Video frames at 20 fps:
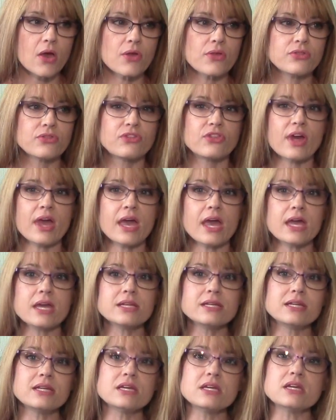they
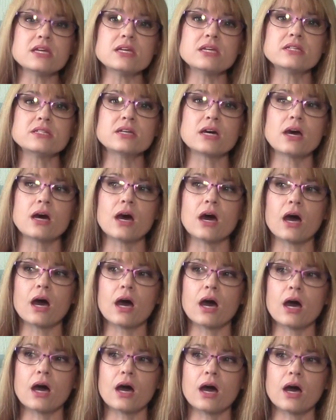need
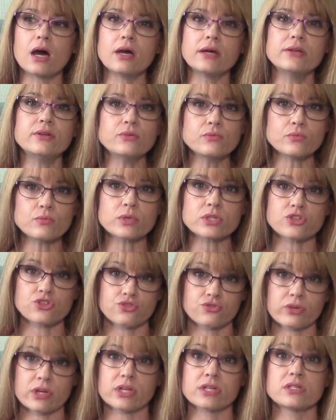
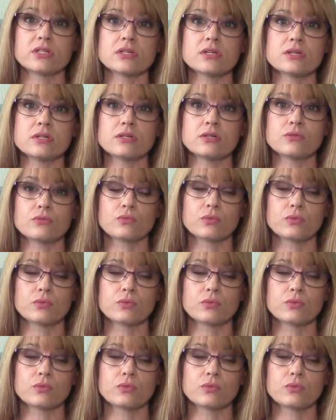unrestricted